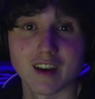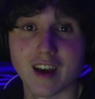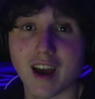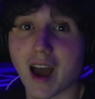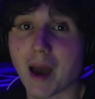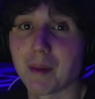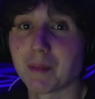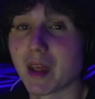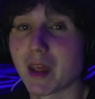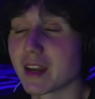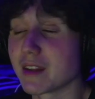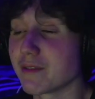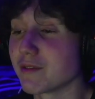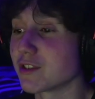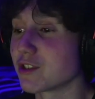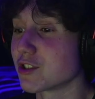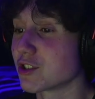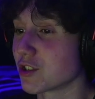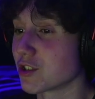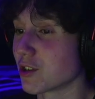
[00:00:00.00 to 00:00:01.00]
I'm not even
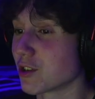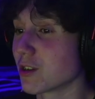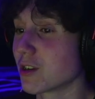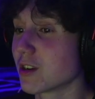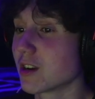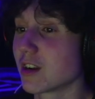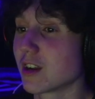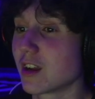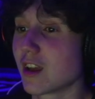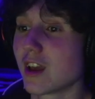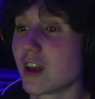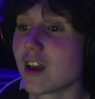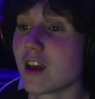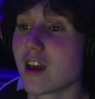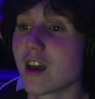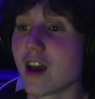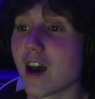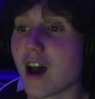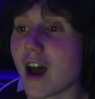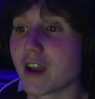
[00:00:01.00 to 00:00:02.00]
sure.
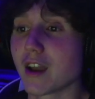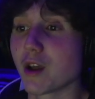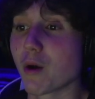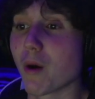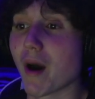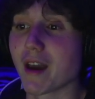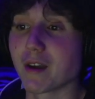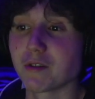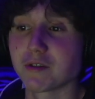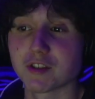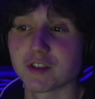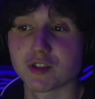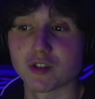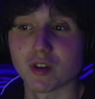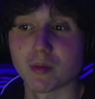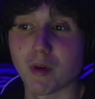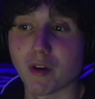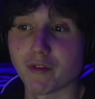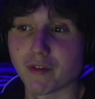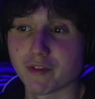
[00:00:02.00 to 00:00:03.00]
I know I used to
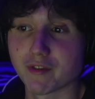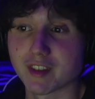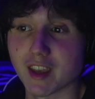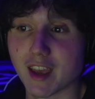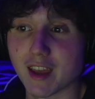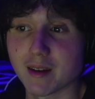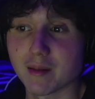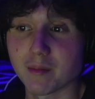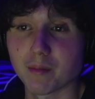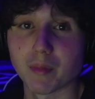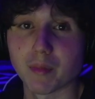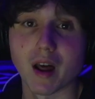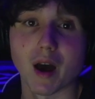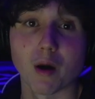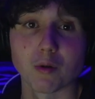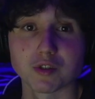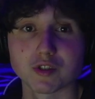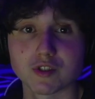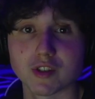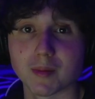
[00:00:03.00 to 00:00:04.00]
stream off of 10, but I
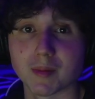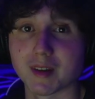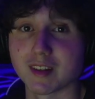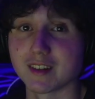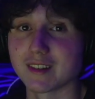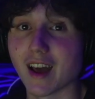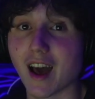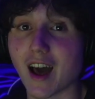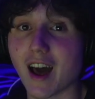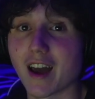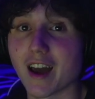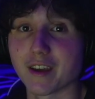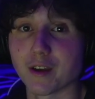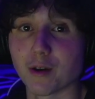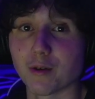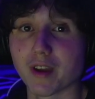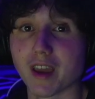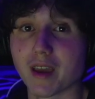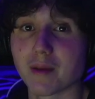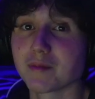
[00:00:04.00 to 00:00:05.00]
was streaming .io
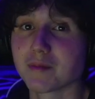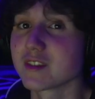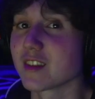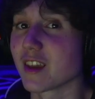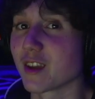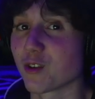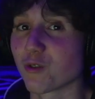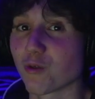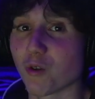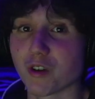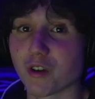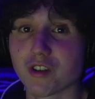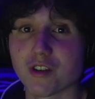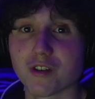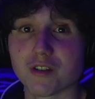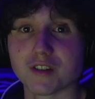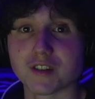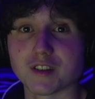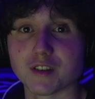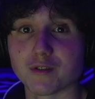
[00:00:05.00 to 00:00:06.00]
games like Crunker
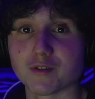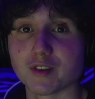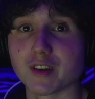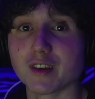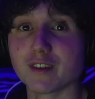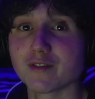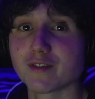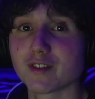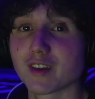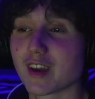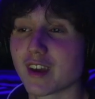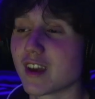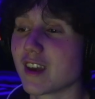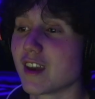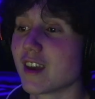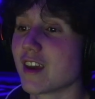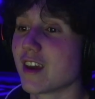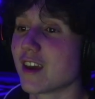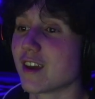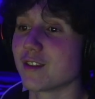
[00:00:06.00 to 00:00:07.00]
and Surviv.
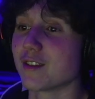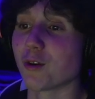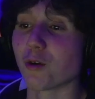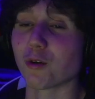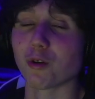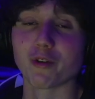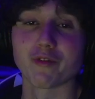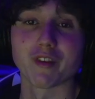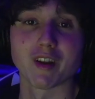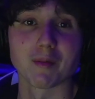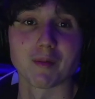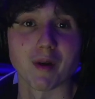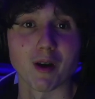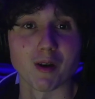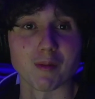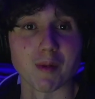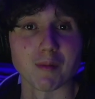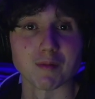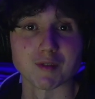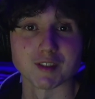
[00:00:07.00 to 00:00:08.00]
Don't know if anybody
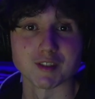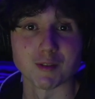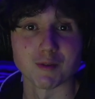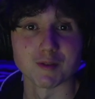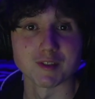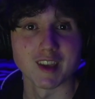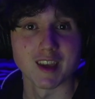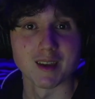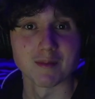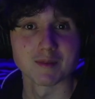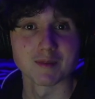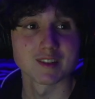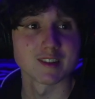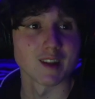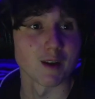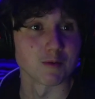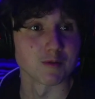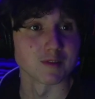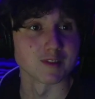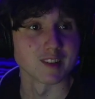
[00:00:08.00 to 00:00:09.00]
remembers those games. That
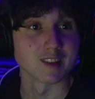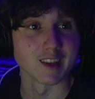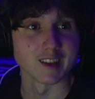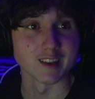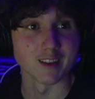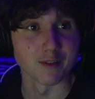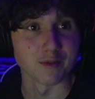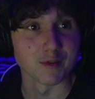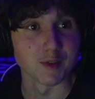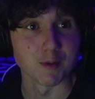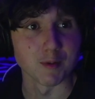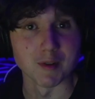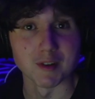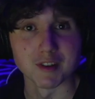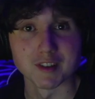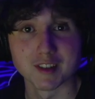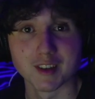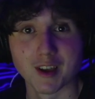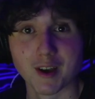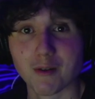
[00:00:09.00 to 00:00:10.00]
was like a few
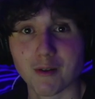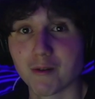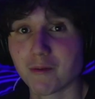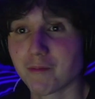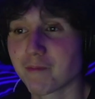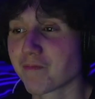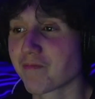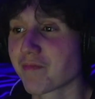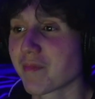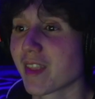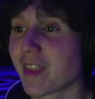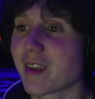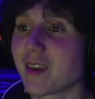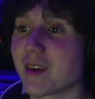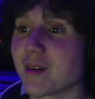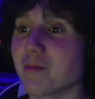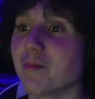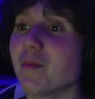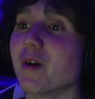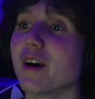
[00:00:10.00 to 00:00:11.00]
years ago,
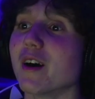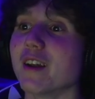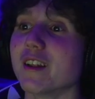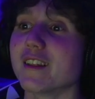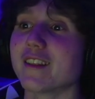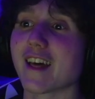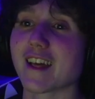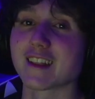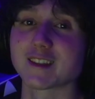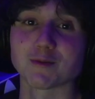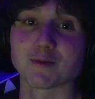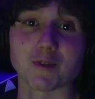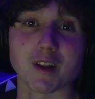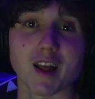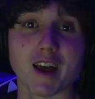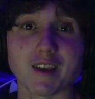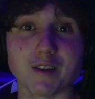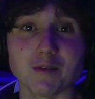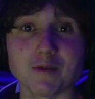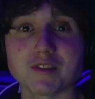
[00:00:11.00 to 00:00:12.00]
but that's what I
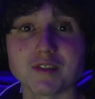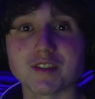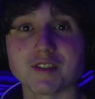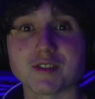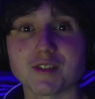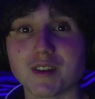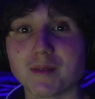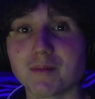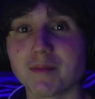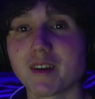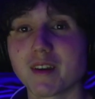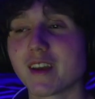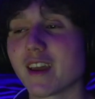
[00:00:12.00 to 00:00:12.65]
used to stream.